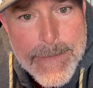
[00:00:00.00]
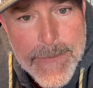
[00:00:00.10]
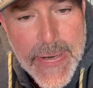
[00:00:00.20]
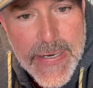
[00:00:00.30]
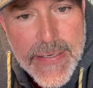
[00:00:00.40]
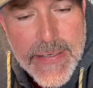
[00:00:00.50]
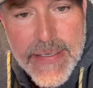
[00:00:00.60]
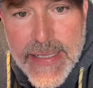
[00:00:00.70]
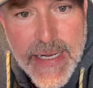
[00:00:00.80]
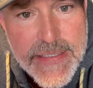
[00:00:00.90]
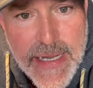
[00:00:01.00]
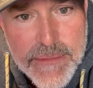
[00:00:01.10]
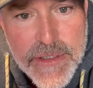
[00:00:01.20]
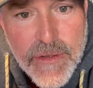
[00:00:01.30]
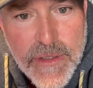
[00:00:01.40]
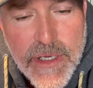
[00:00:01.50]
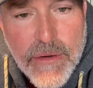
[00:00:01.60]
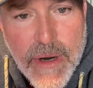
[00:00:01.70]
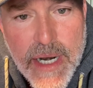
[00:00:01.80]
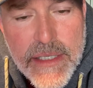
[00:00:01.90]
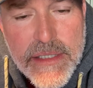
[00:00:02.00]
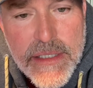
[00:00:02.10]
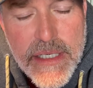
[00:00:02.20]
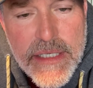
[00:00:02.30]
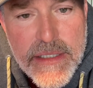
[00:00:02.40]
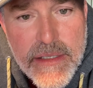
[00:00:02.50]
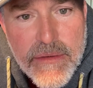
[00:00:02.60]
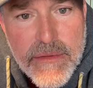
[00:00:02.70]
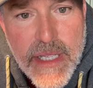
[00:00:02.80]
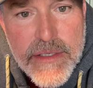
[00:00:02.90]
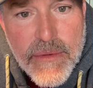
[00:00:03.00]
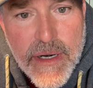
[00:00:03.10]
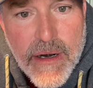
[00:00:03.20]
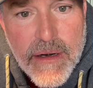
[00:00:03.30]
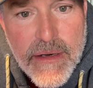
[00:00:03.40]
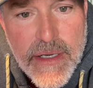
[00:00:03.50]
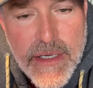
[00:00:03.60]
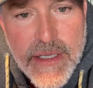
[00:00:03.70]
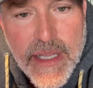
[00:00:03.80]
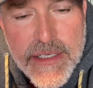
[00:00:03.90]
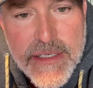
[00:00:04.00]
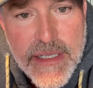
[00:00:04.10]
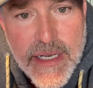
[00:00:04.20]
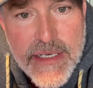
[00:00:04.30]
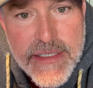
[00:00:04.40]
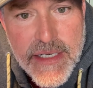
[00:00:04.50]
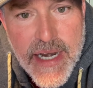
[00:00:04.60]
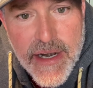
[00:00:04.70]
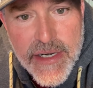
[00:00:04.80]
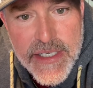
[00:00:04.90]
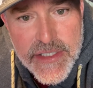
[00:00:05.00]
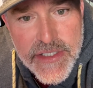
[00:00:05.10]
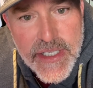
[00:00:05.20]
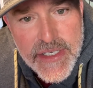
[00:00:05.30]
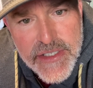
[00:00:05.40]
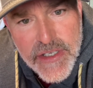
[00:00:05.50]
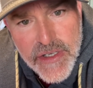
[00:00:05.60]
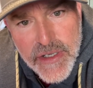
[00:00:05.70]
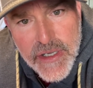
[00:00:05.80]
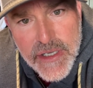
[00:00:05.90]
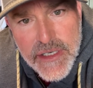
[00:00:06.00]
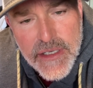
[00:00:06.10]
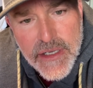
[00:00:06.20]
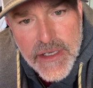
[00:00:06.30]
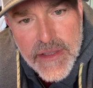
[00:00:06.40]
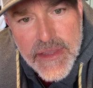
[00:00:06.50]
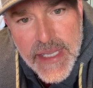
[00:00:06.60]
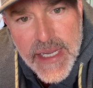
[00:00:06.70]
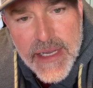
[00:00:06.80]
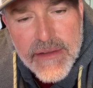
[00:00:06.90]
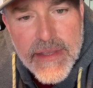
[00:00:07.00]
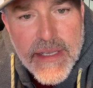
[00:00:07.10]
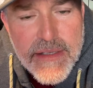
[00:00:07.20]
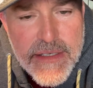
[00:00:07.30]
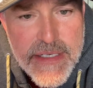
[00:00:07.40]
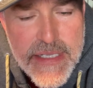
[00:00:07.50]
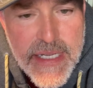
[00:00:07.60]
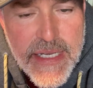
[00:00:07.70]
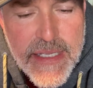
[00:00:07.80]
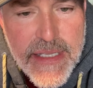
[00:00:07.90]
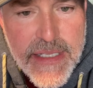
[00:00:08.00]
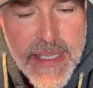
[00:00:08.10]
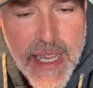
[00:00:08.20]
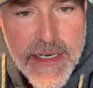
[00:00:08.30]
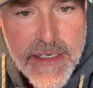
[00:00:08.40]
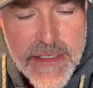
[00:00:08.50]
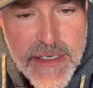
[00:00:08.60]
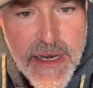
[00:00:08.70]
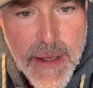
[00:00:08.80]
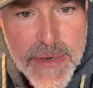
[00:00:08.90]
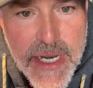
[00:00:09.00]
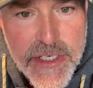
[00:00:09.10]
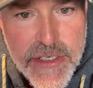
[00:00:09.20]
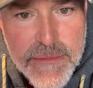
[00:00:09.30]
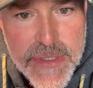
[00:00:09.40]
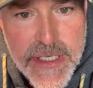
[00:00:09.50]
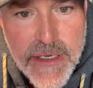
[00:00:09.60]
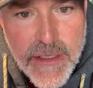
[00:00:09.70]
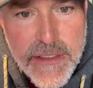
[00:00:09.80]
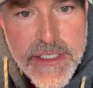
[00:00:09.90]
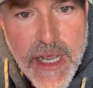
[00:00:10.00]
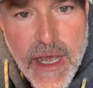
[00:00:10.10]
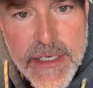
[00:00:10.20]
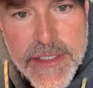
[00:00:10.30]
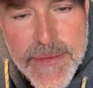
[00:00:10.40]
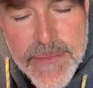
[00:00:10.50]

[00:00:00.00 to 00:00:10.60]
And that is absolutely correct. And so that's what that is a heritage that is a good thing that denomination particularly taught.